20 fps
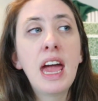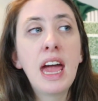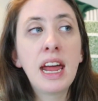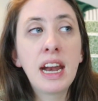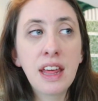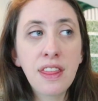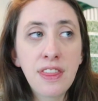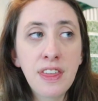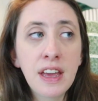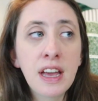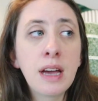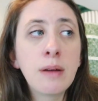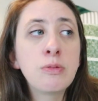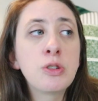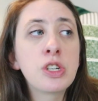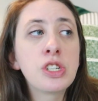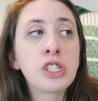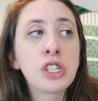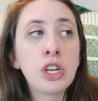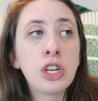and I think I'm
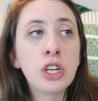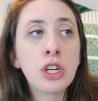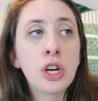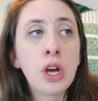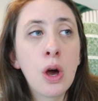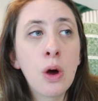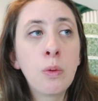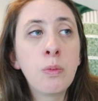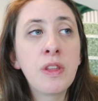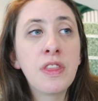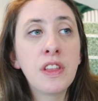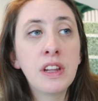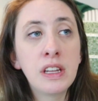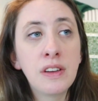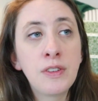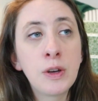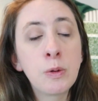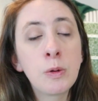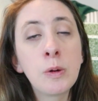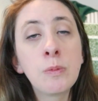just going to go with the
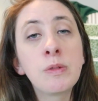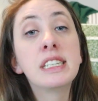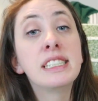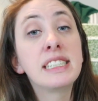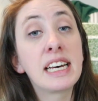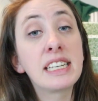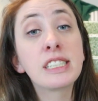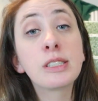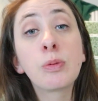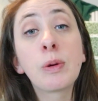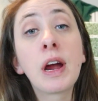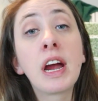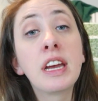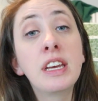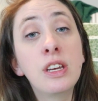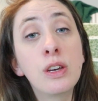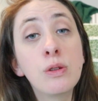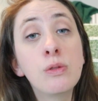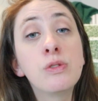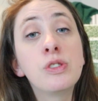living room because that's where I
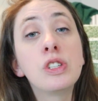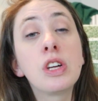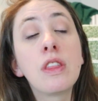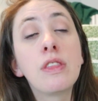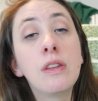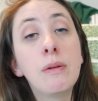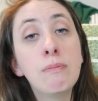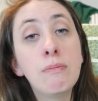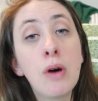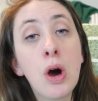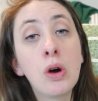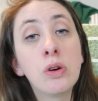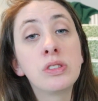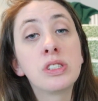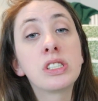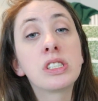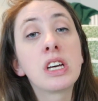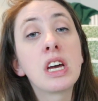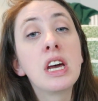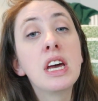use the
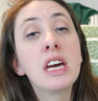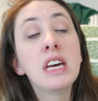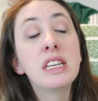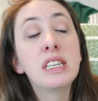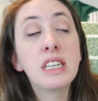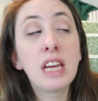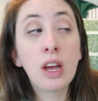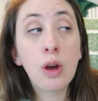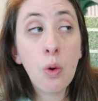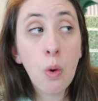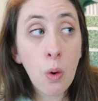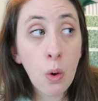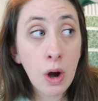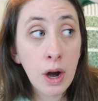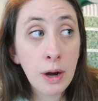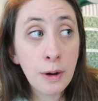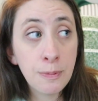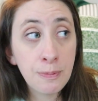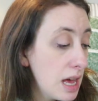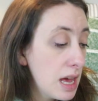most
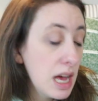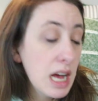decor.